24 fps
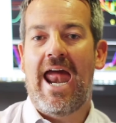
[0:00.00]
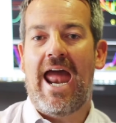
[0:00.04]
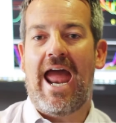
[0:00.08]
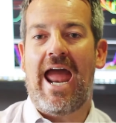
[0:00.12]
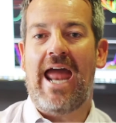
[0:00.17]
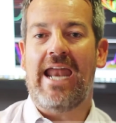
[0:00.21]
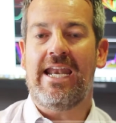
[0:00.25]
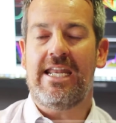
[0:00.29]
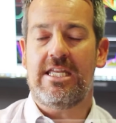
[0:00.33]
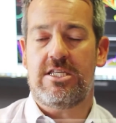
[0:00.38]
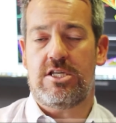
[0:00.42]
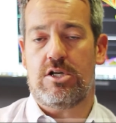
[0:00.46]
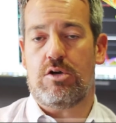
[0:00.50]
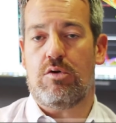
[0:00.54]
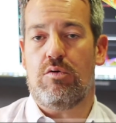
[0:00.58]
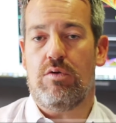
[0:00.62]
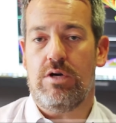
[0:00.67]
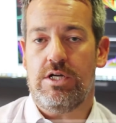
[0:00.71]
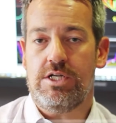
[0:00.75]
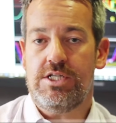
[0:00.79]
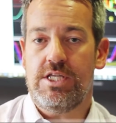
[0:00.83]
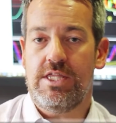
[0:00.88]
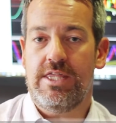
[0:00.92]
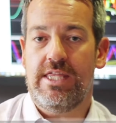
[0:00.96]
And it's a
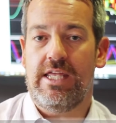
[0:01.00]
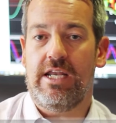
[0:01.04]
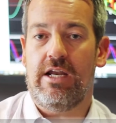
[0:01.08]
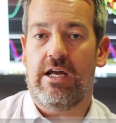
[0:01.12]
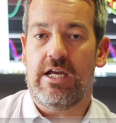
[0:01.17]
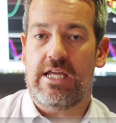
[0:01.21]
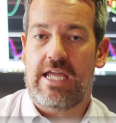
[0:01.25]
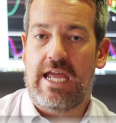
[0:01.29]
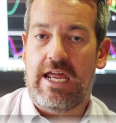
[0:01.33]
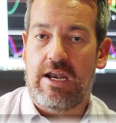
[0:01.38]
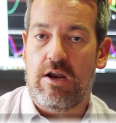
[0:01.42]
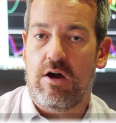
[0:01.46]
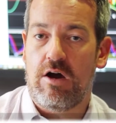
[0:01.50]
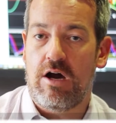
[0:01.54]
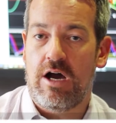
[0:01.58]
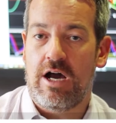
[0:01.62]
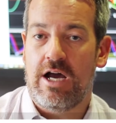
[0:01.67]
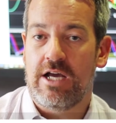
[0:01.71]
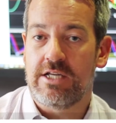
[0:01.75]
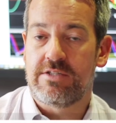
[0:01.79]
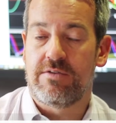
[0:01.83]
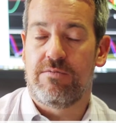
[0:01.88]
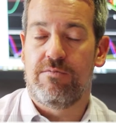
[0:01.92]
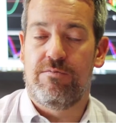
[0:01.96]
question that I get
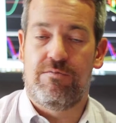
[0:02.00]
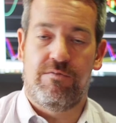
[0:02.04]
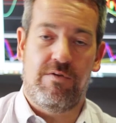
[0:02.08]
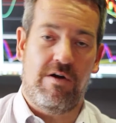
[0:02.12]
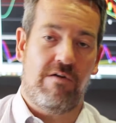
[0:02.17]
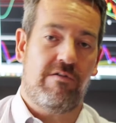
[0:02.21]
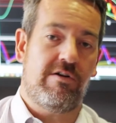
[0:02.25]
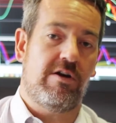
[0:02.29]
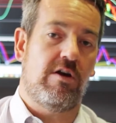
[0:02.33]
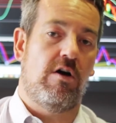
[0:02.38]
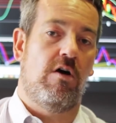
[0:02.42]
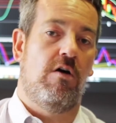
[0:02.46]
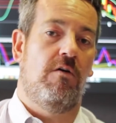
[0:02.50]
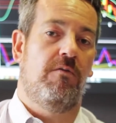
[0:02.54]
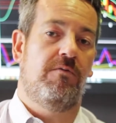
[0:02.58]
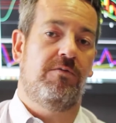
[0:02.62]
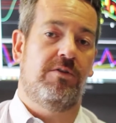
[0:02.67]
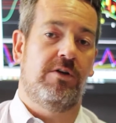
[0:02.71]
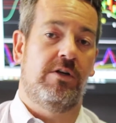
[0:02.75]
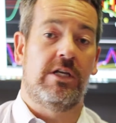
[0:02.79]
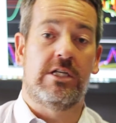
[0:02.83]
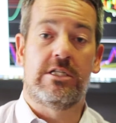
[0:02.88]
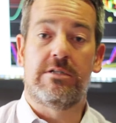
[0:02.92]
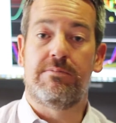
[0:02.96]
asked very
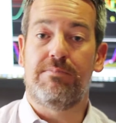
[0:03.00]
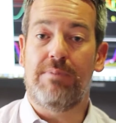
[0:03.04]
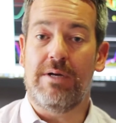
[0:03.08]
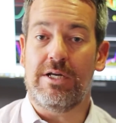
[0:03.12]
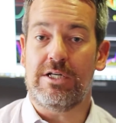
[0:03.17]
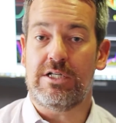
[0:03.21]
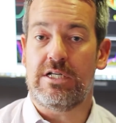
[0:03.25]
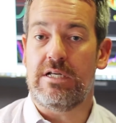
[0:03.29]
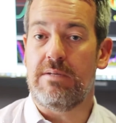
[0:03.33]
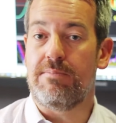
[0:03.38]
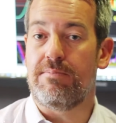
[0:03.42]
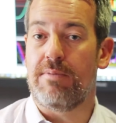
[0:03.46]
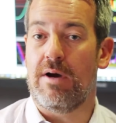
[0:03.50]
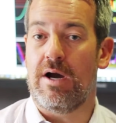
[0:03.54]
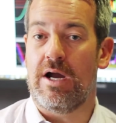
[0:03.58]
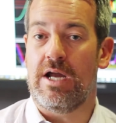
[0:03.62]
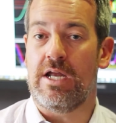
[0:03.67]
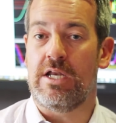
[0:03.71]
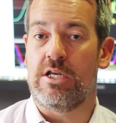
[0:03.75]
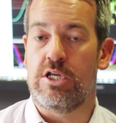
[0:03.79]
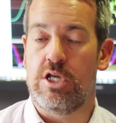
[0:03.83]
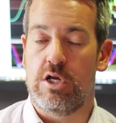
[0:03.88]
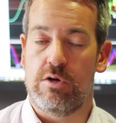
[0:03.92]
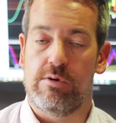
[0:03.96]
often, especially
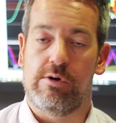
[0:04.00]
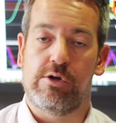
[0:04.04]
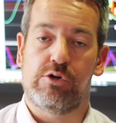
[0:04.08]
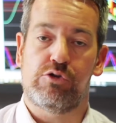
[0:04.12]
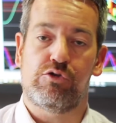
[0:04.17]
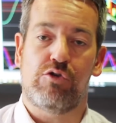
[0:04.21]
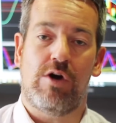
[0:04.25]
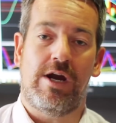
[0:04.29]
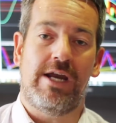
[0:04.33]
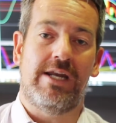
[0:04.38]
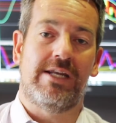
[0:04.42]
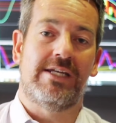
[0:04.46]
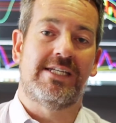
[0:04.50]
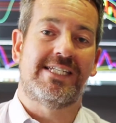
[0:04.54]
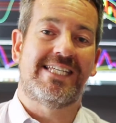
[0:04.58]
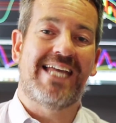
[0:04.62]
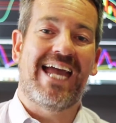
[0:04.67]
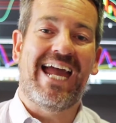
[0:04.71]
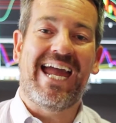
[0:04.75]
by newer traders.